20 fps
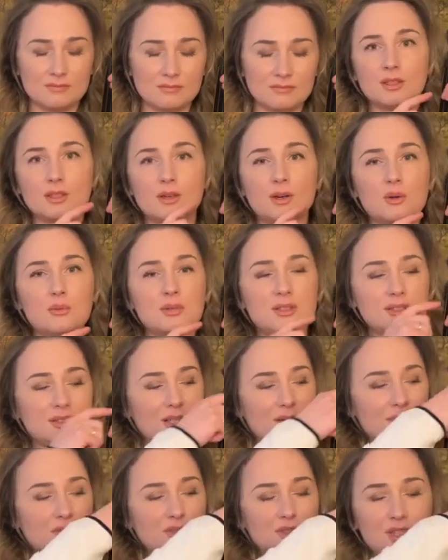Always
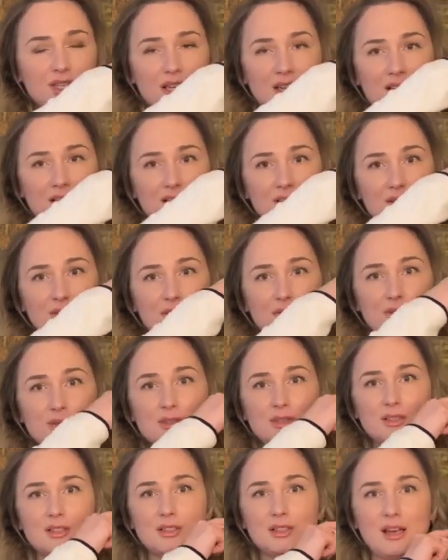double check
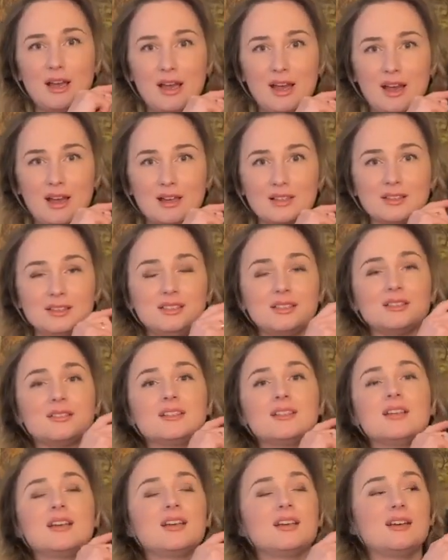your hand,
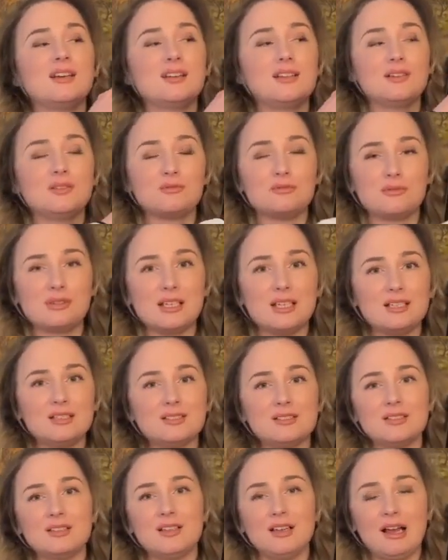
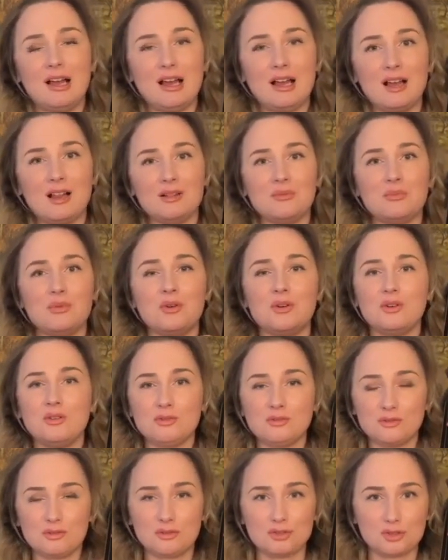wrist, elbow,
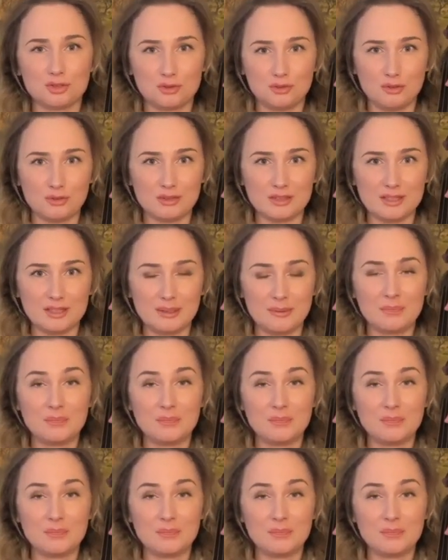shoulder,